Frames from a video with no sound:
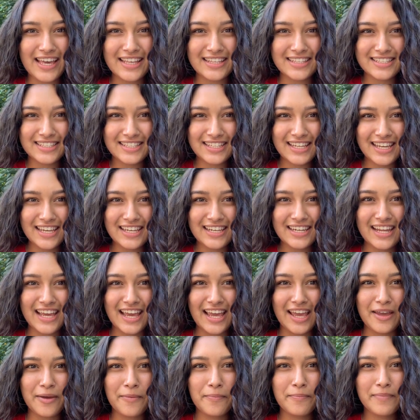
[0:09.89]
and
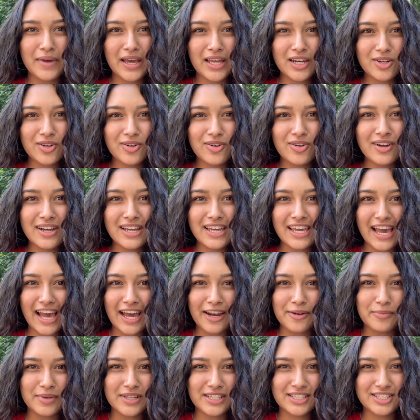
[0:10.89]
CNA Medical
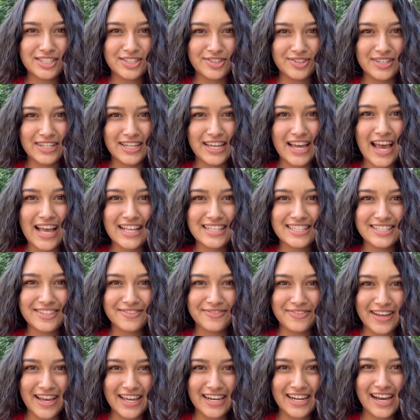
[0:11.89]
Academy student at
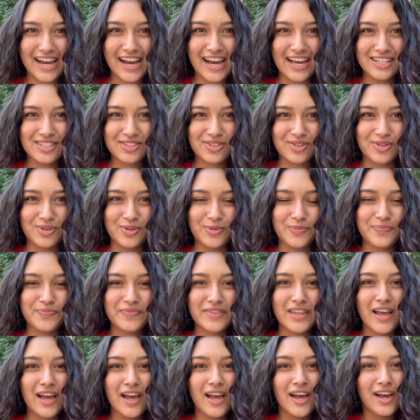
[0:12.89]
Savannah High School.
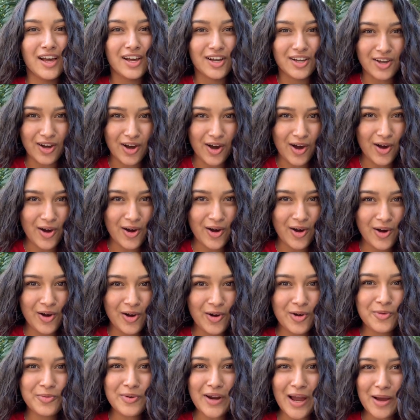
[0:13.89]

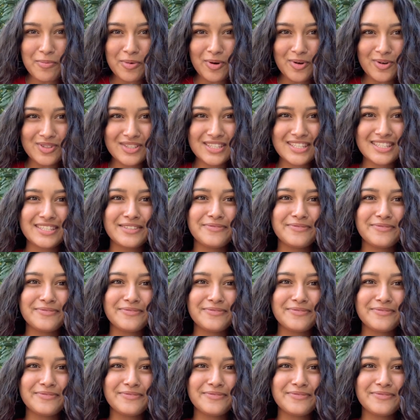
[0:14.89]
Go Rebels!